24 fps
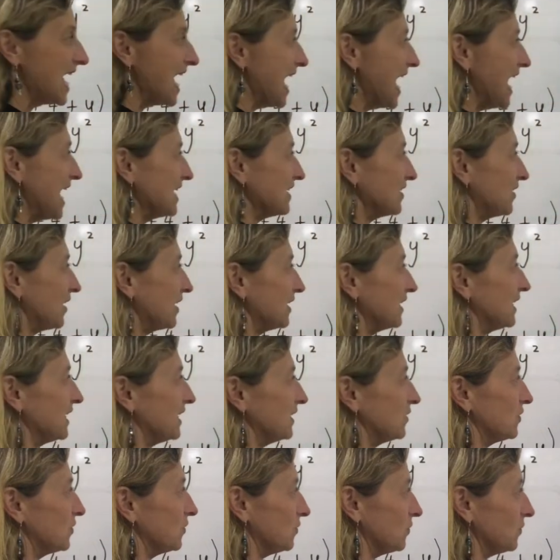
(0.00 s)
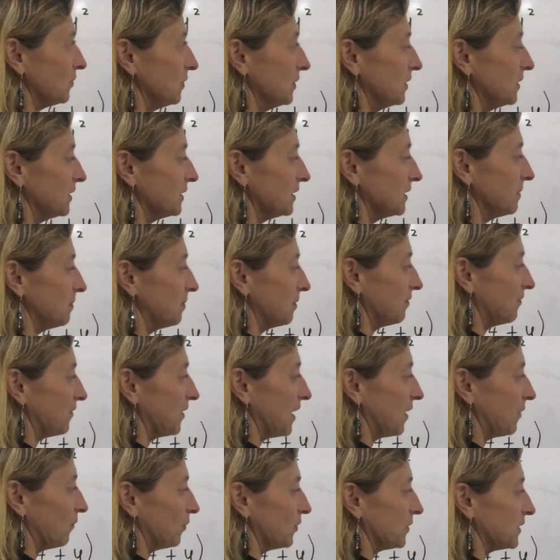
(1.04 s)
And I need to
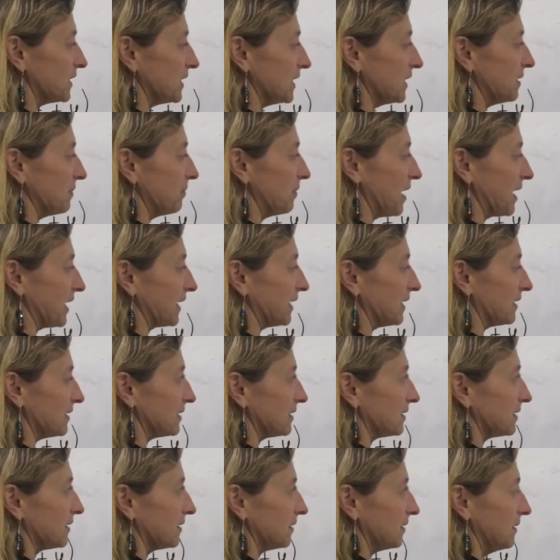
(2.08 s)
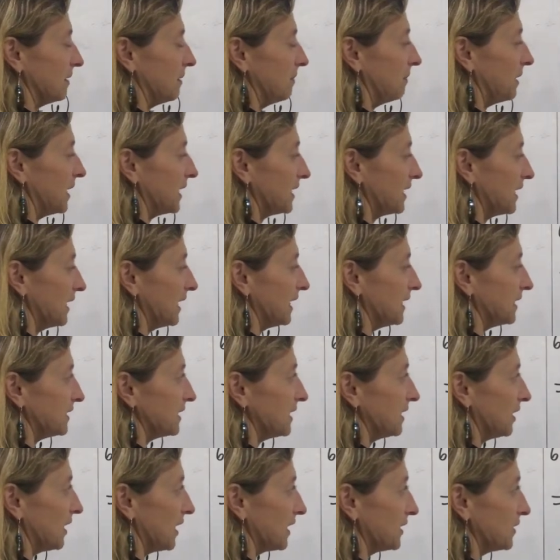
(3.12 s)
simplify what's in the brackets by
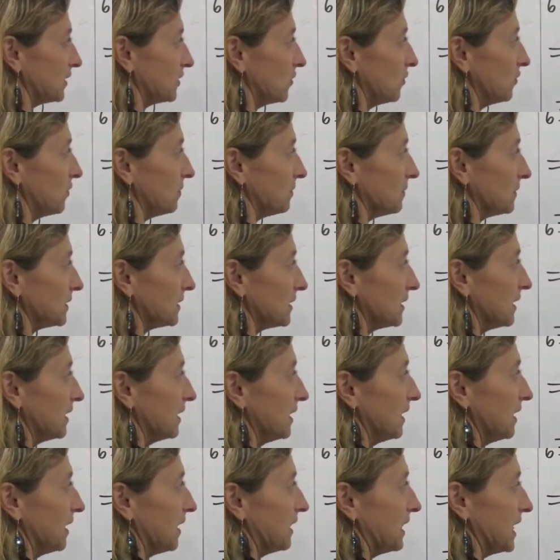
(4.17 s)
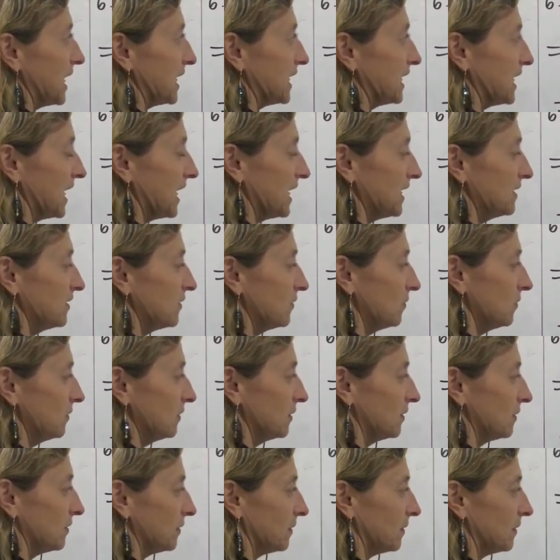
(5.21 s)
collecting like terms. They cancel,
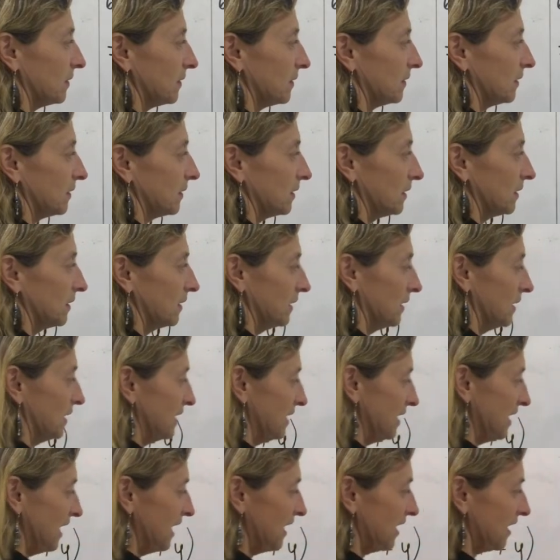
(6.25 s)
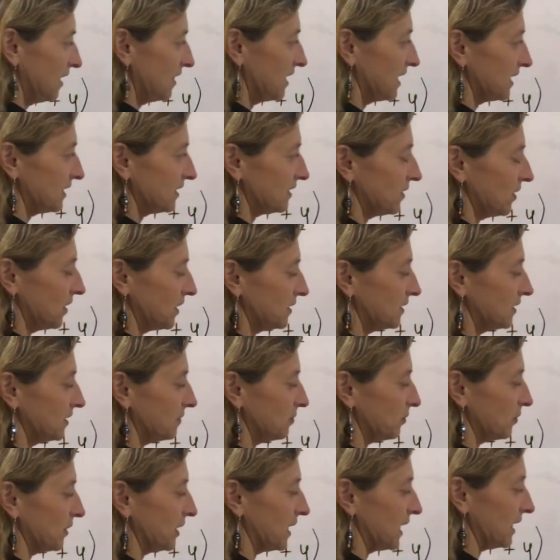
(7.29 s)
and I think it's nicer to
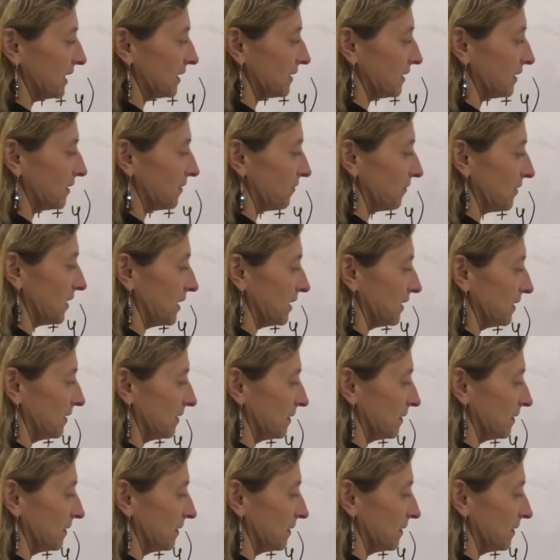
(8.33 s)
put the x at the front.